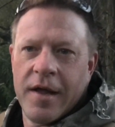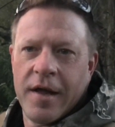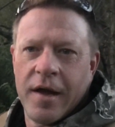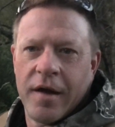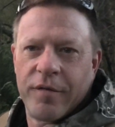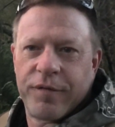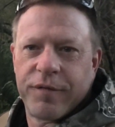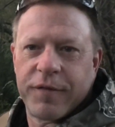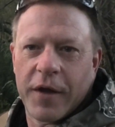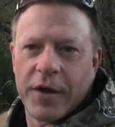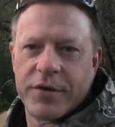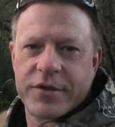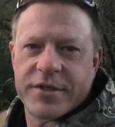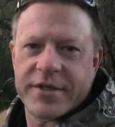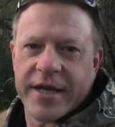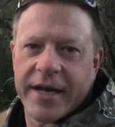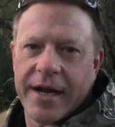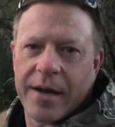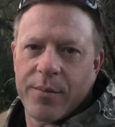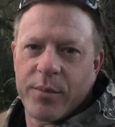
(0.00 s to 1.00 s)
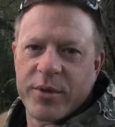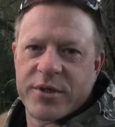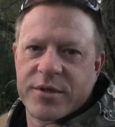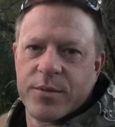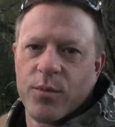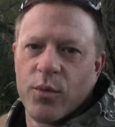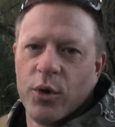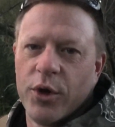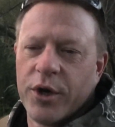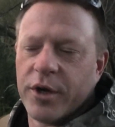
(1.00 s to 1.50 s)
a float setup with
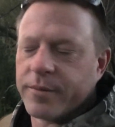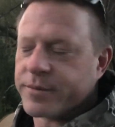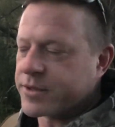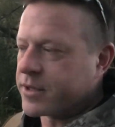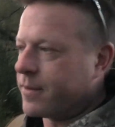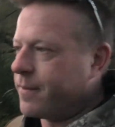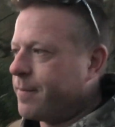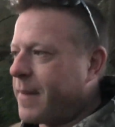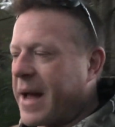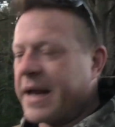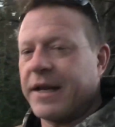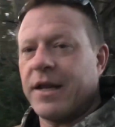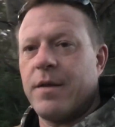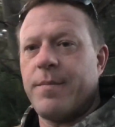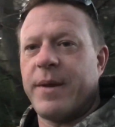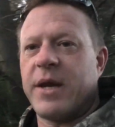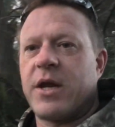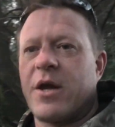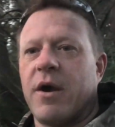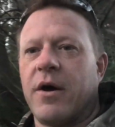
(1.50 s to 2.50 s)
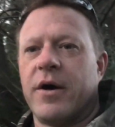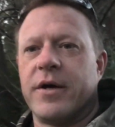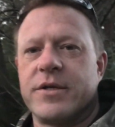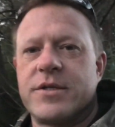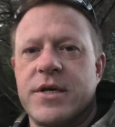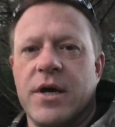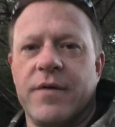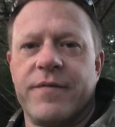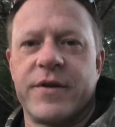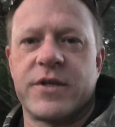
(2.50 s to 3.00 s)
some worms, mainly
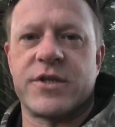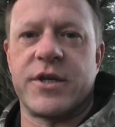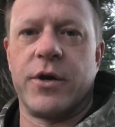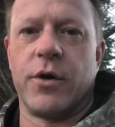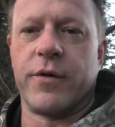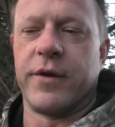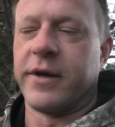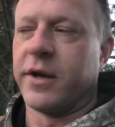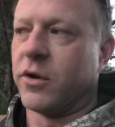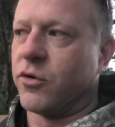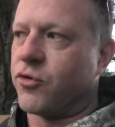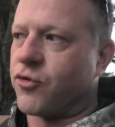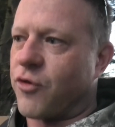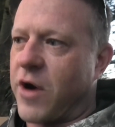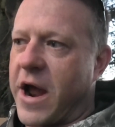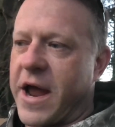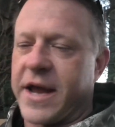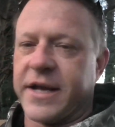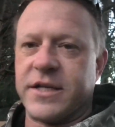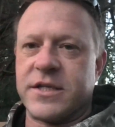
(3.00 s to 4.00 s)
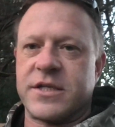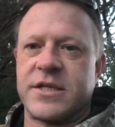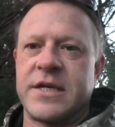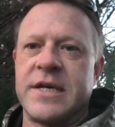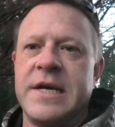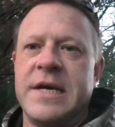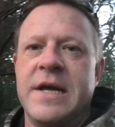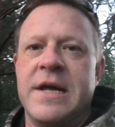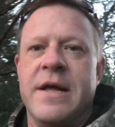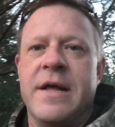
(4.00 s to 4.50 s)
because obviously all the little drains
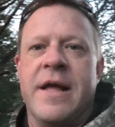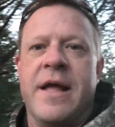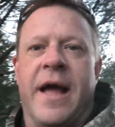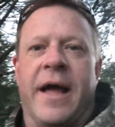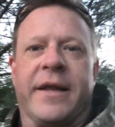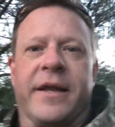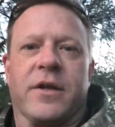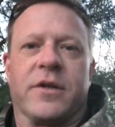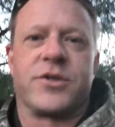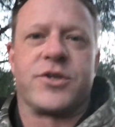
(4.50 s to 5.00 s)
and little